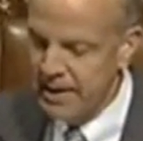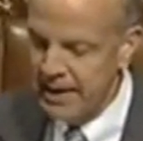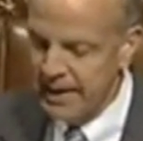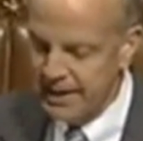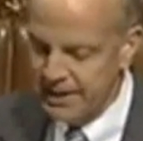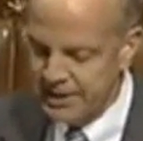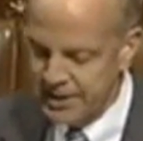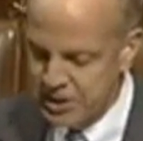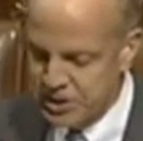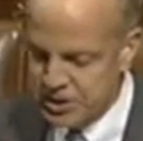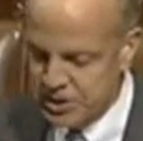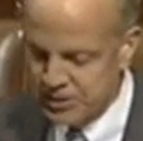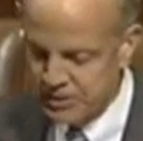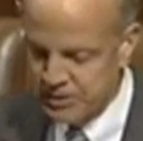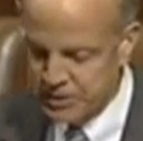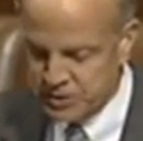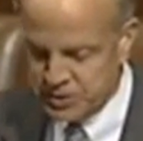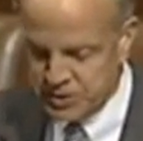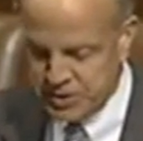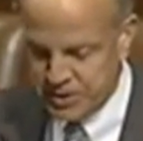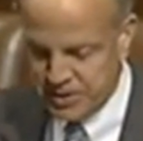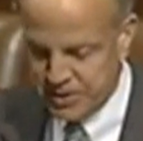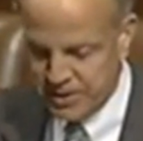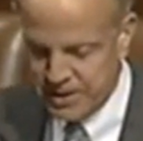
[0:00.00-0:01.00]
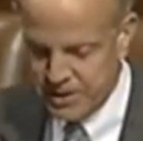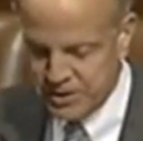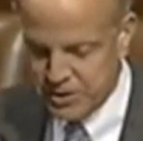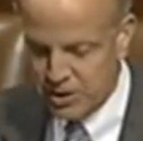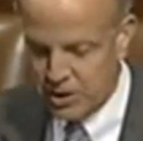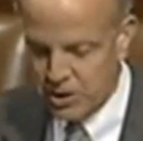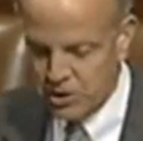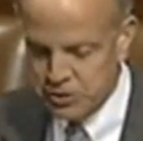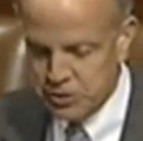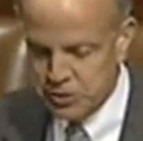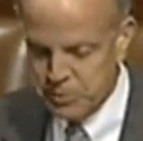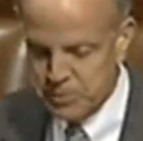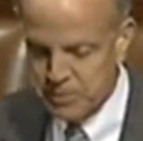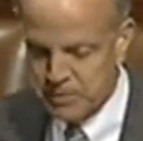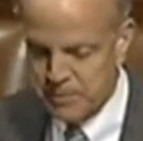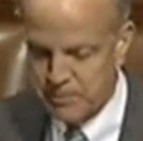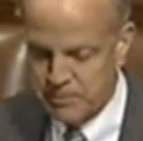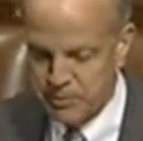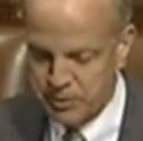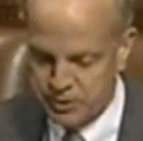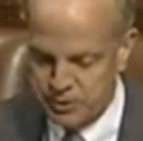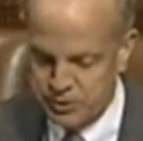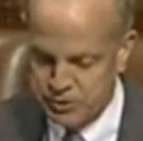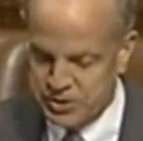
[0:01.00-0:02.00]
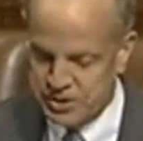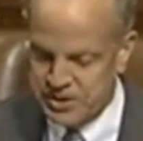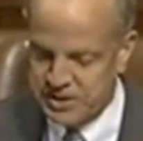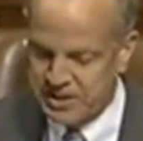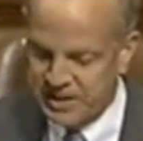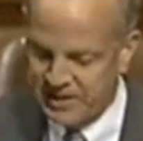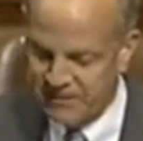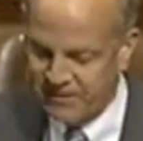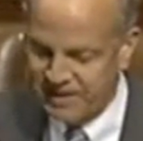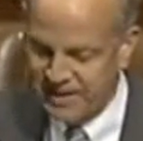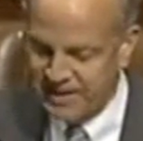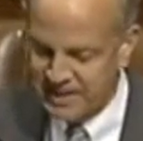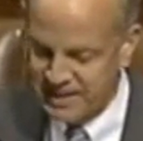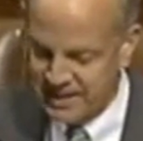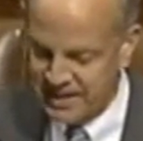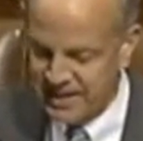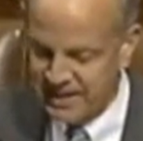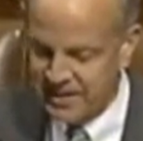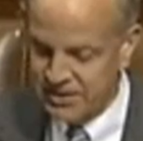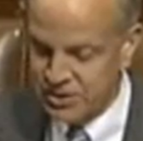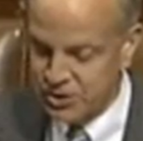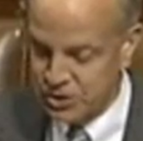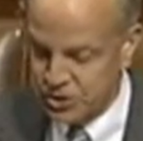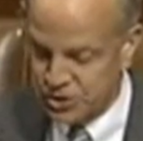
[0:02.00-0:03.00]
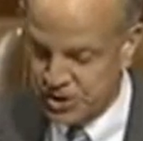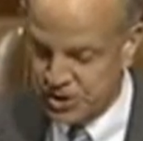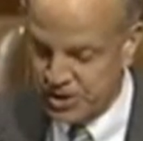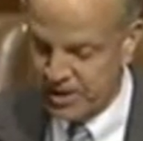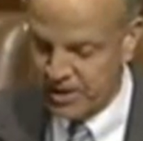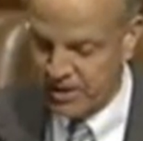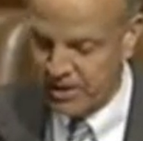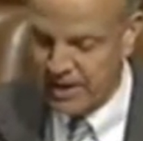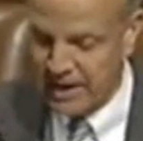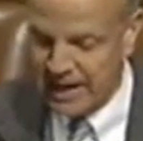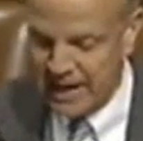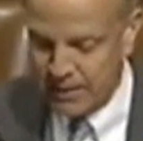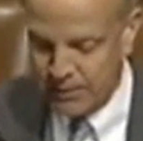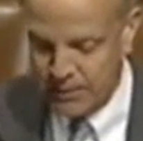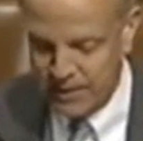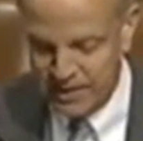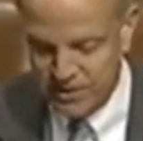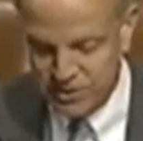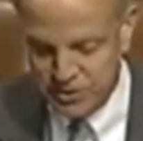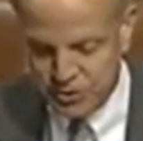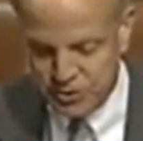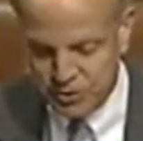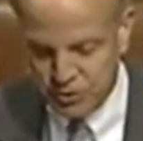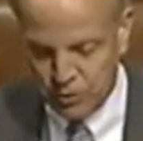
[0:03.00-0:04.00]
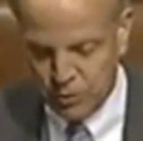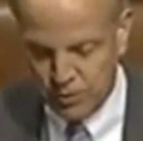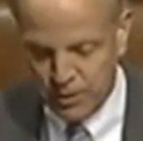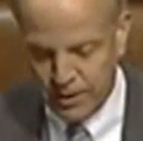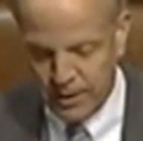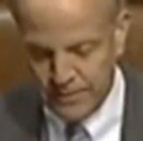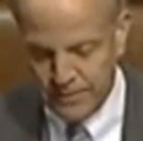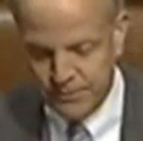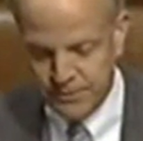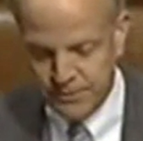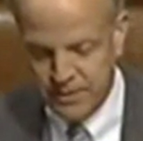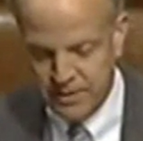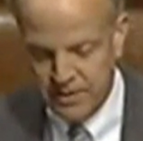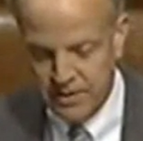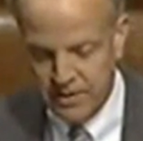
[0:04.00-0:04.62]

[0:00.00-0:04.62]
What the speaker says: In addition, the center has also produced a DVD to share Irena's story.